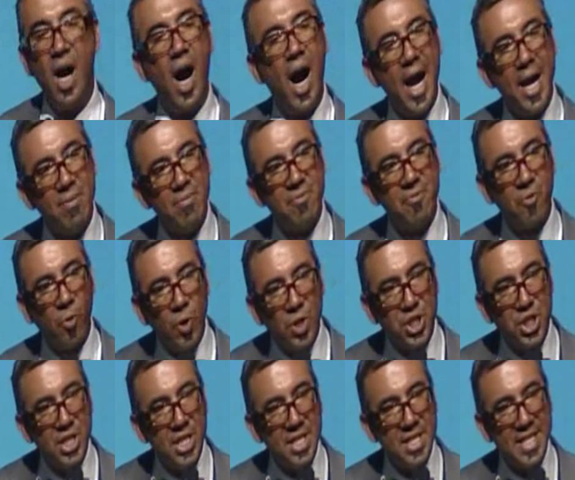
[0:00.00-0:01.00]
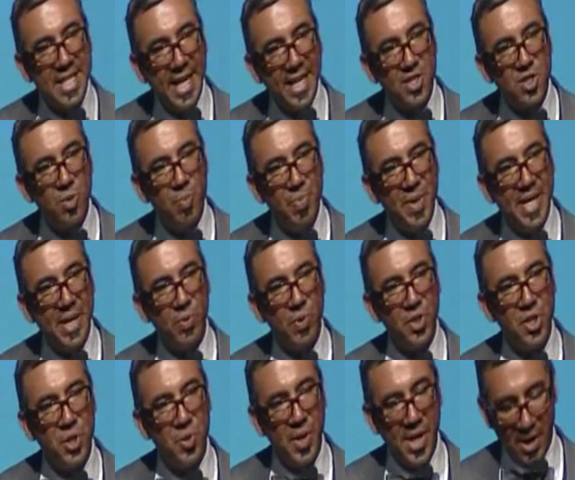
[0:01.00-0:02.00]
I am fortunate to get to be
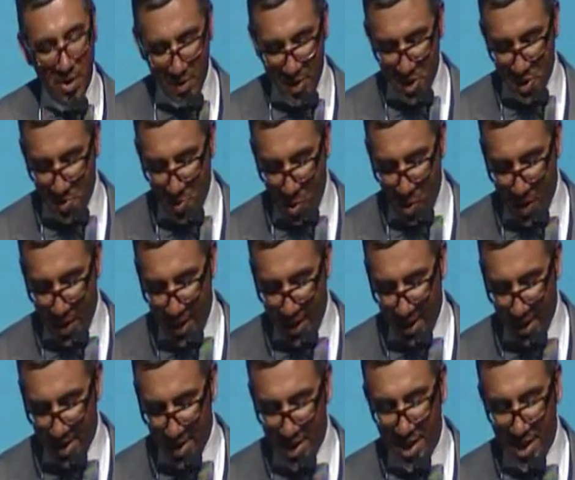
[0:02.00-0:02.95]
with you here this morning,